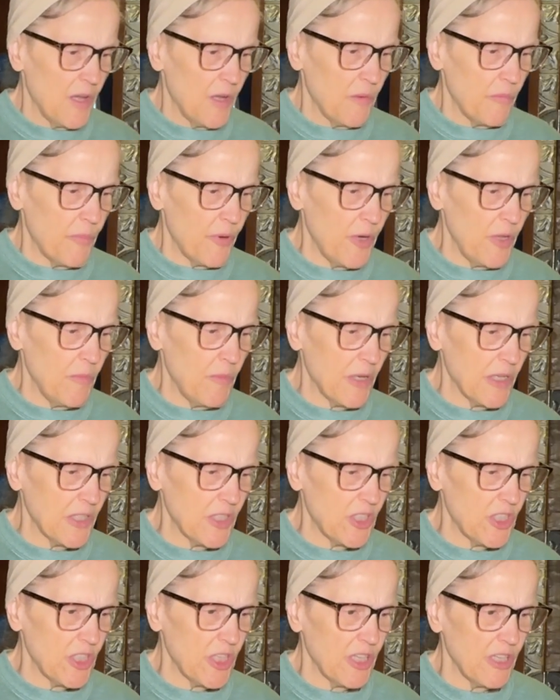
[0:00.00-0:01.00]
pretty
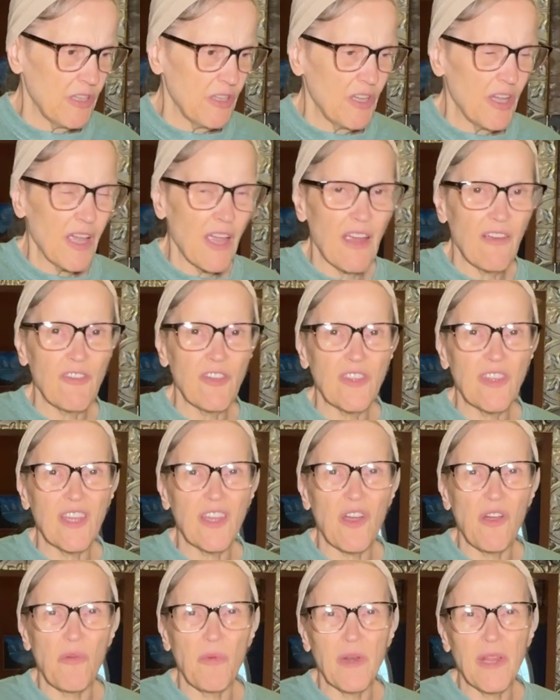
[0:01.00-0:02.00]
much
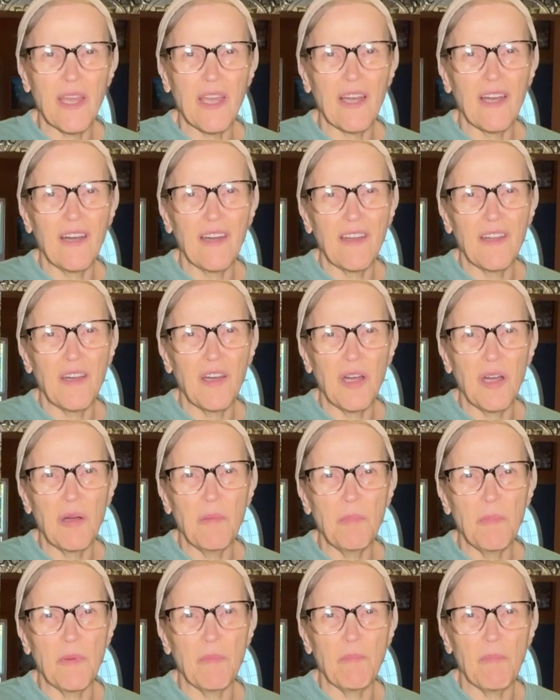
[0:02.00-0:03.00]
everything already cut
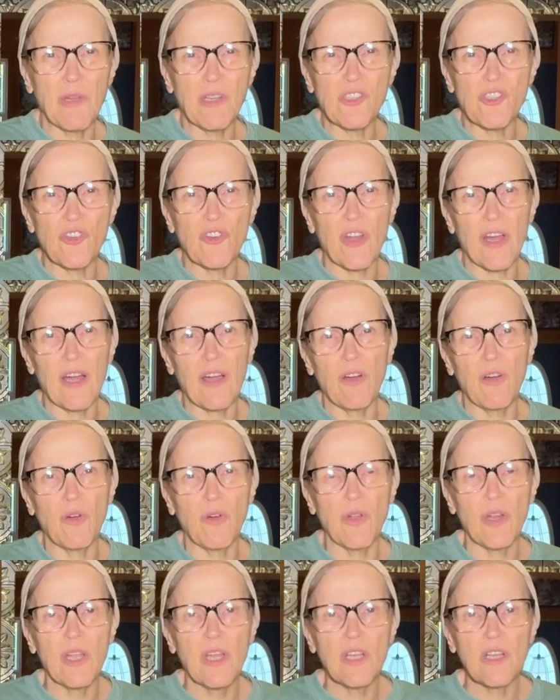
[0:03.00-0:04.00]
up and measured
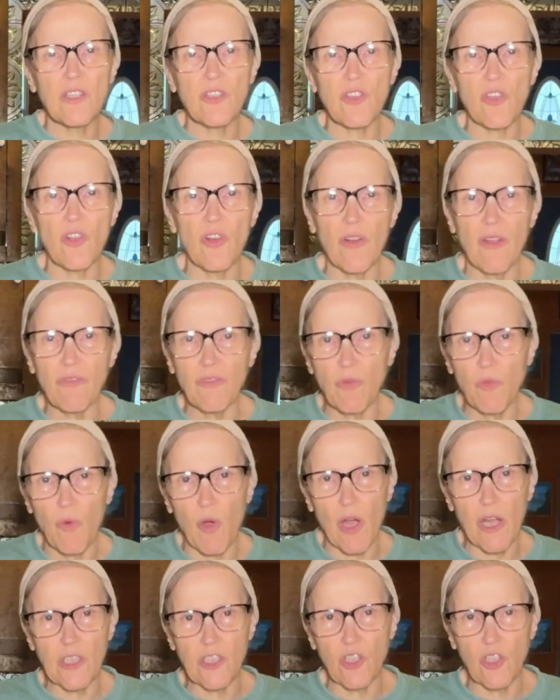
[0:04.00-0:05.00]
out, so you don't have to
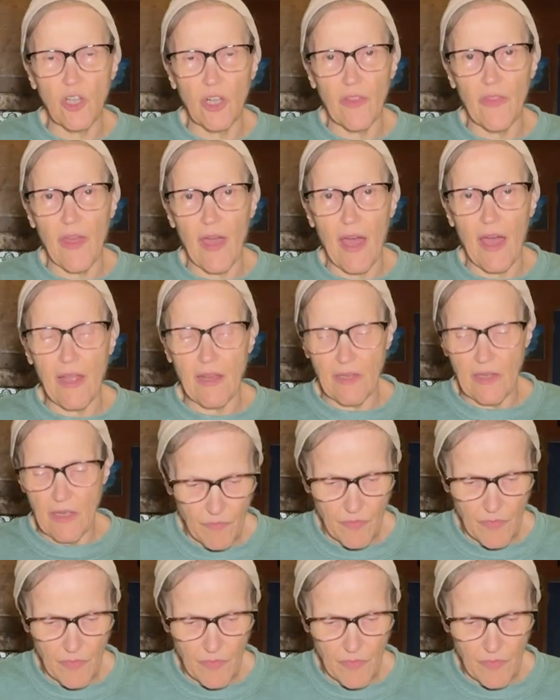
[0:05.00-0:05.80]
watch all that.